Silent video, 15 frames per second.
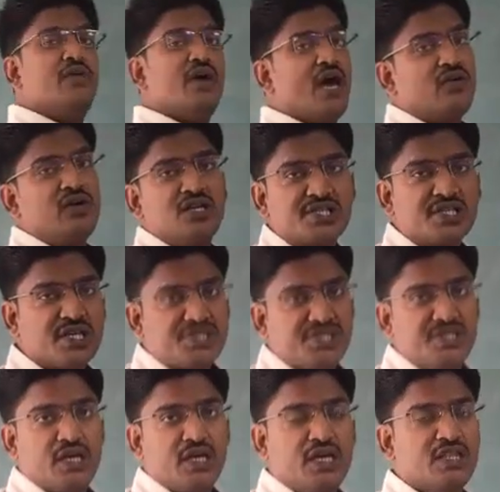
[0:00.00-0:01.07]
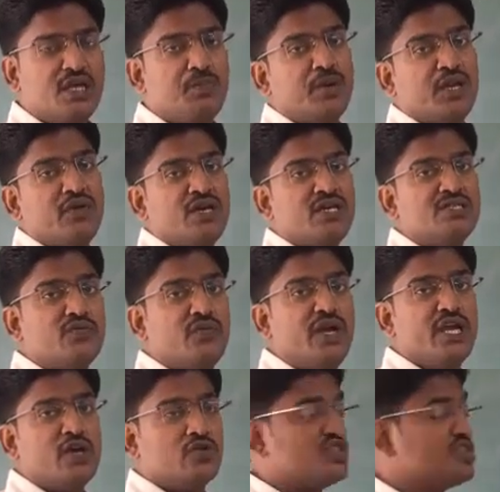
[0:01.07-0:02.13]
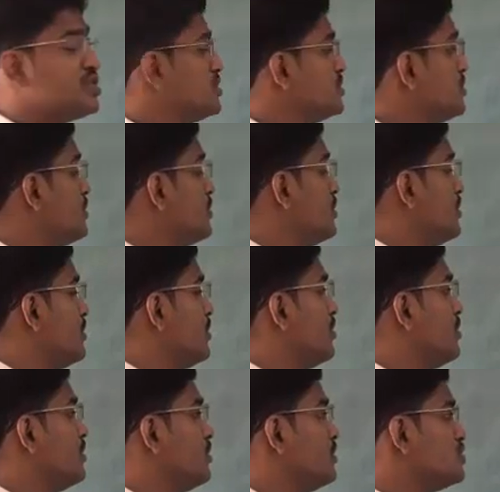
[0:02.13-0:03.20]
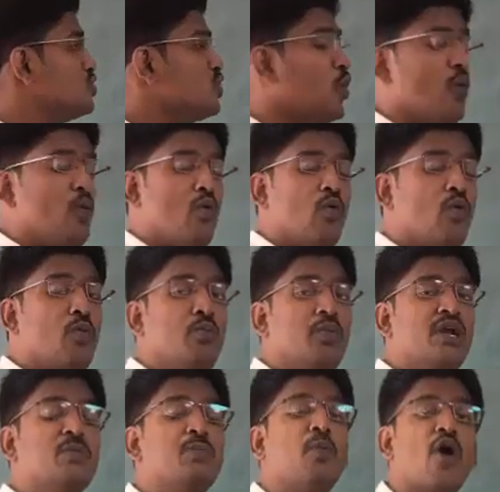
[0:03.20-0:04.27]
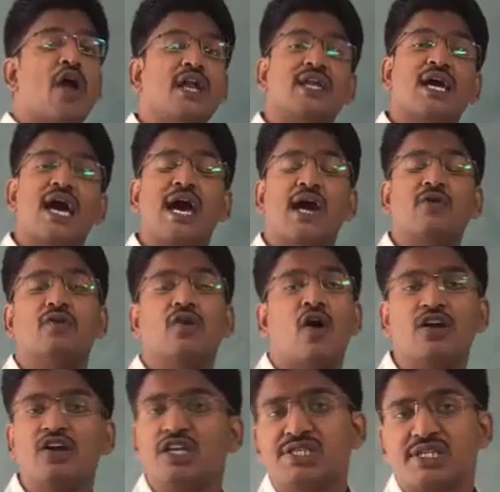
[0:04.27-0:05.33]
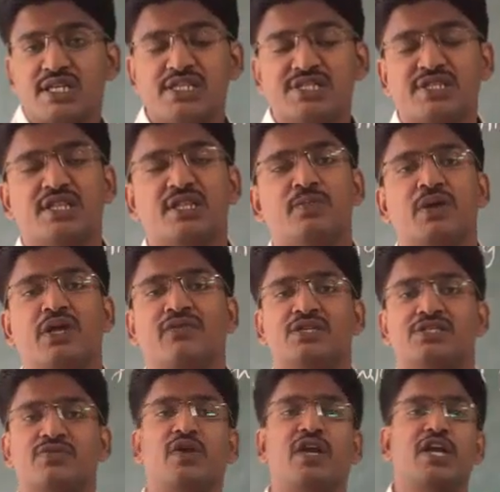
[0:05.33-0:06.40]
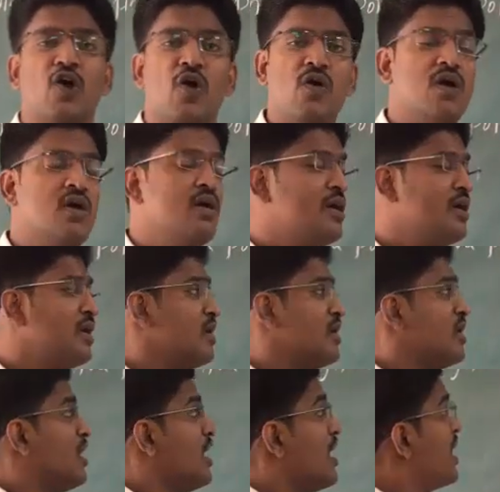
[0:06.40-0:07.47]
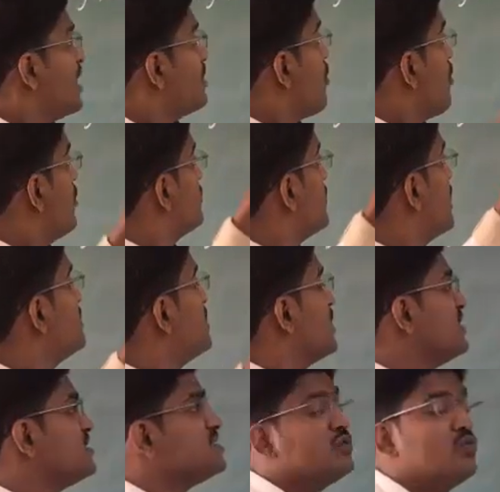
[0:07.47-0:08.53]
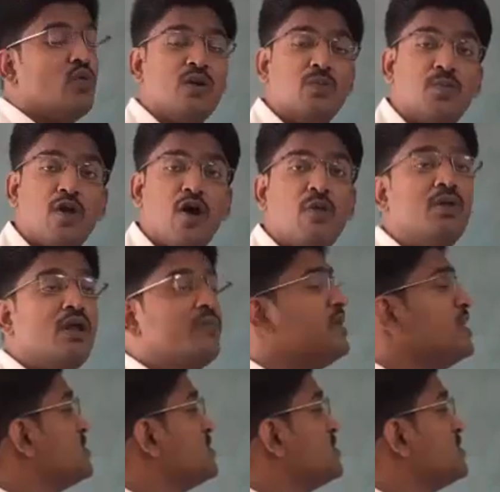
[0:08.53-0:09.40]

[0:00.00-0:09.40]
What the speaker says: we have discussed in the previous videos. So midpoint I have not discussed in the previous video, and on that there is one problem, that